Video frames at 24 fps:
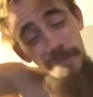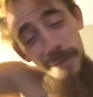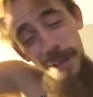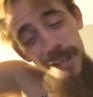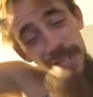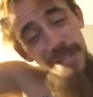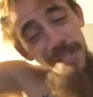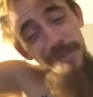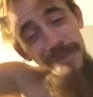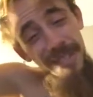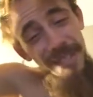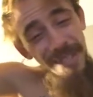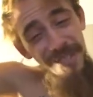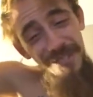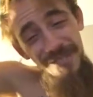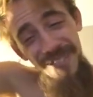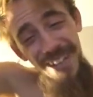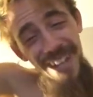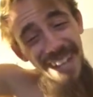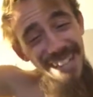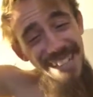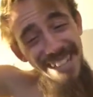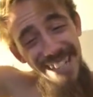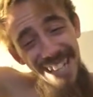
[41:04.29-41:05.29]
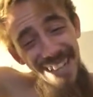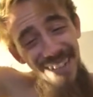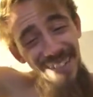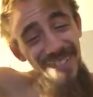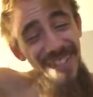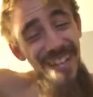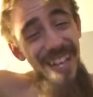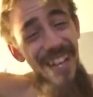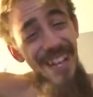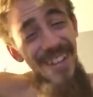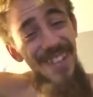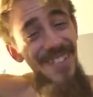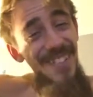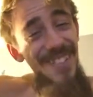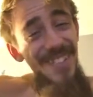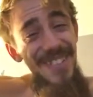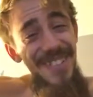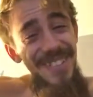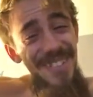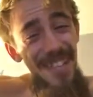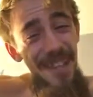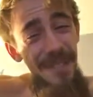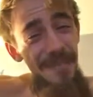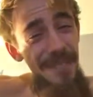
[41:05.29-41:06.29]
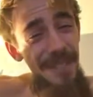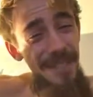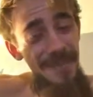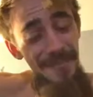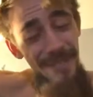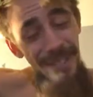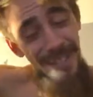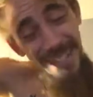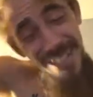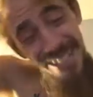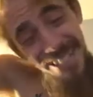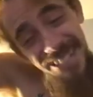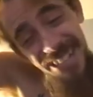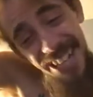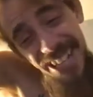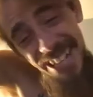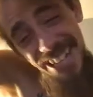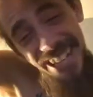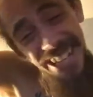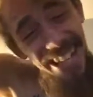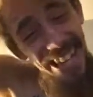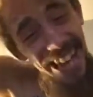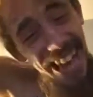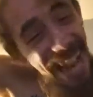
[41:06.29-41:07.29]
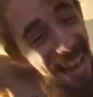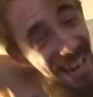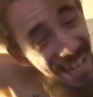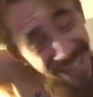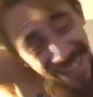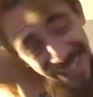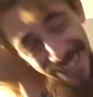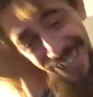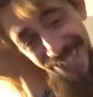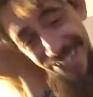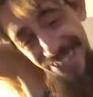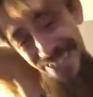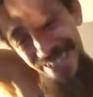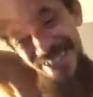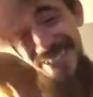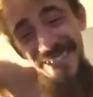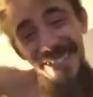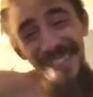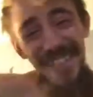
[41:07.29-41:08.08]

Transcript: Punch him in the face. I don't care. Do something, but he's gotta get out of here.